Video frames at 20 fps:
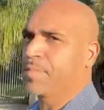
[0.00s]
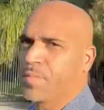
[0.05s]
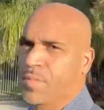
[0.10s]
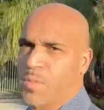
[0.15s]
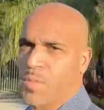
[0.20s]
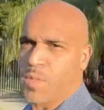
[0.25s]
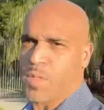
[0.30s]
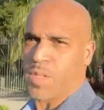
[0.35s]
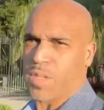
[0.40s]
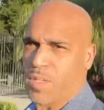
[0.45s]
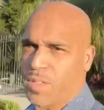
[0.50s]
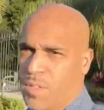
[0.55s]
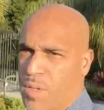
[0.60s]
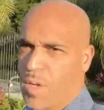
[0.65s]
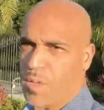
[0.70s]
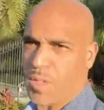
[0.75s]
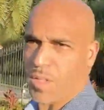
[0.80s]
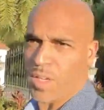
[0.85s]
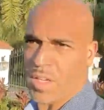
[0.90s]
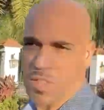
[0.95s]
where
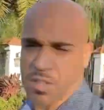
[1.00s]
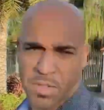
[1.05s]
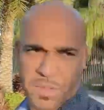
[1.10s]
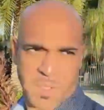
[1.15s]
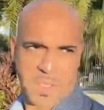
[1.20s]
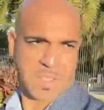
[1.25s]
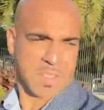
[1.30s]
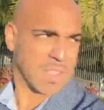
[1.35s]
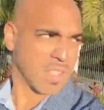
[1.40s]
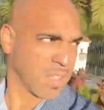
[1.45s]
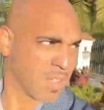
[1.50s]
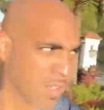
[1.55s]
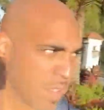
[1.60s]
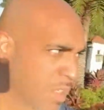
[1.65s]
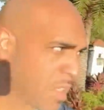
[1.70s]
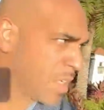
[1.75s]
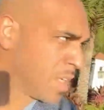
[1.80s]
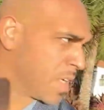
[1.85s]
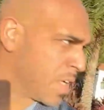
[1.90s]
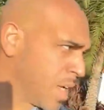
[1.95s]
all the luxury is here
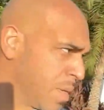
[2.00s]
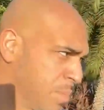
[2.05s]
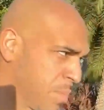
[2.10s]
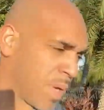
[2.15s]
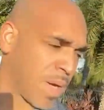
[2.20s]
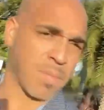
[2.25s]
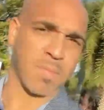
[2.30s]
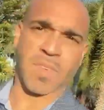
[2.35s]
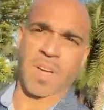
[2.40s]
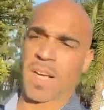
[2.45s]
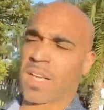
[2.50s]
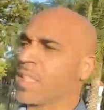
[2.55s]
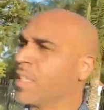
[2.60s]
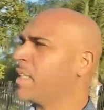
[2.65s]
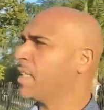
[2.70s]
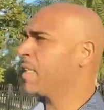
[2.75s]
in Palm Valley.